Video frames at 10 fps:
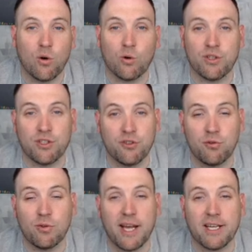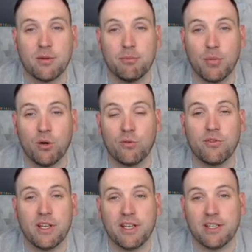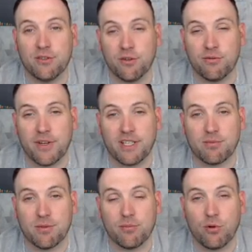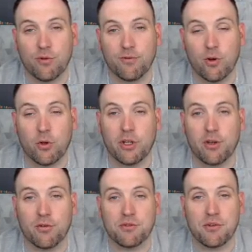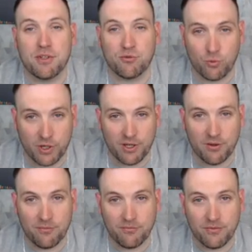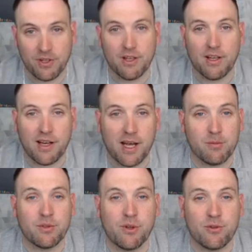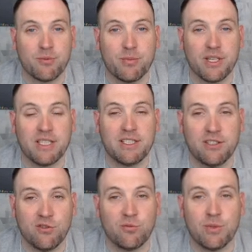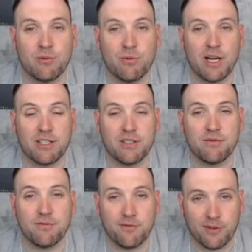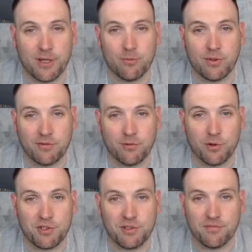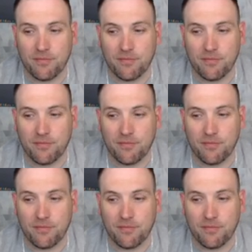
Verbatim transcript: or do you like them both in your investment portfolios as well? I'm your host, Ben. You've been watching Framework Fortune.